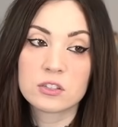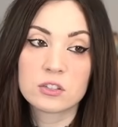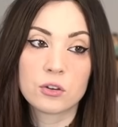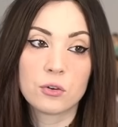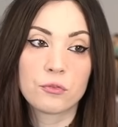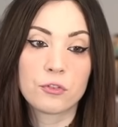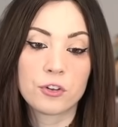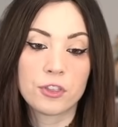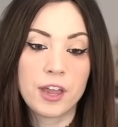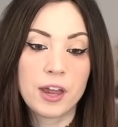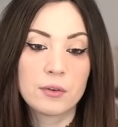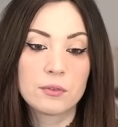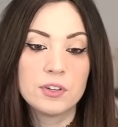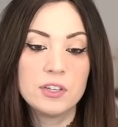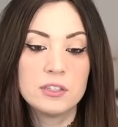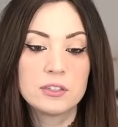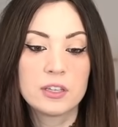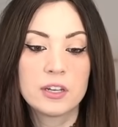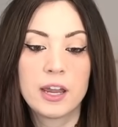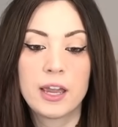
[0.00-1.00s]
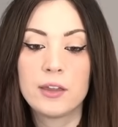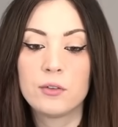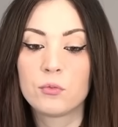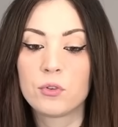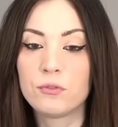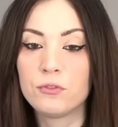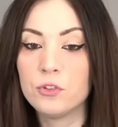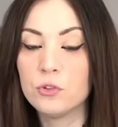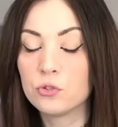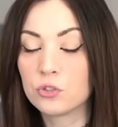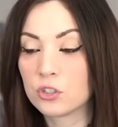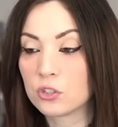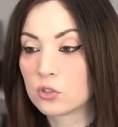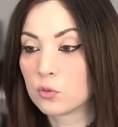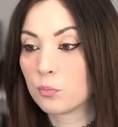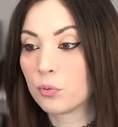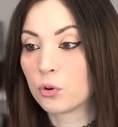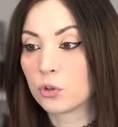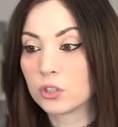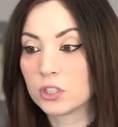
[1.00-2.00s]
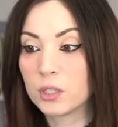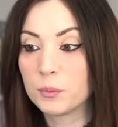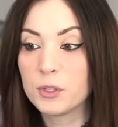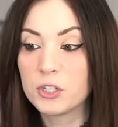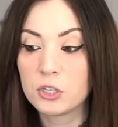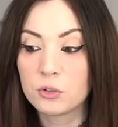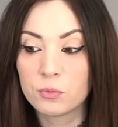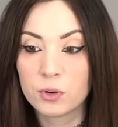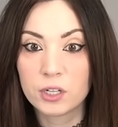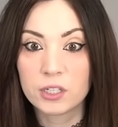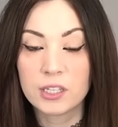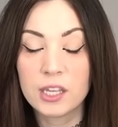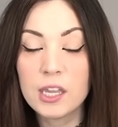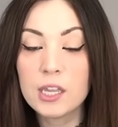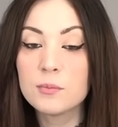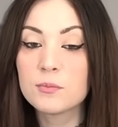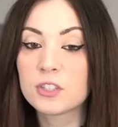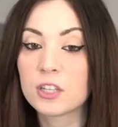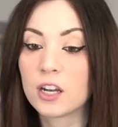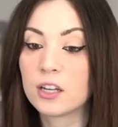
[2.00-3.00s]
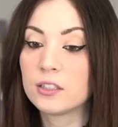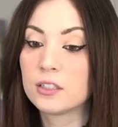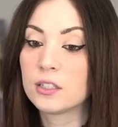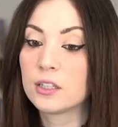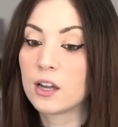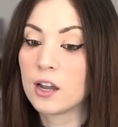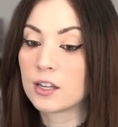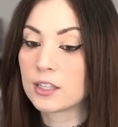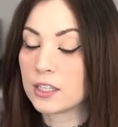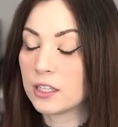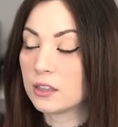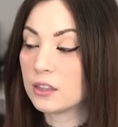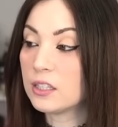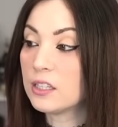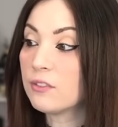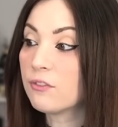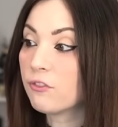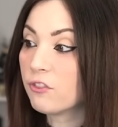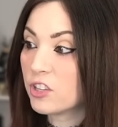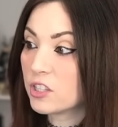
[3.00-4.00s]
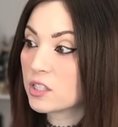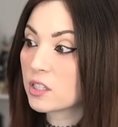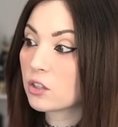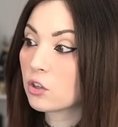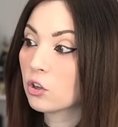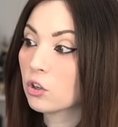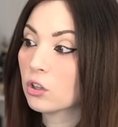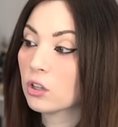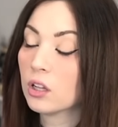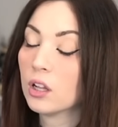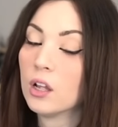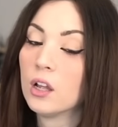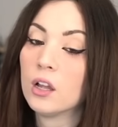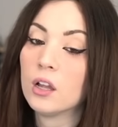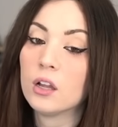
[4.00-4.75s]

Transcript: So, for that reason, I refused to support limited run games and I did not get the physical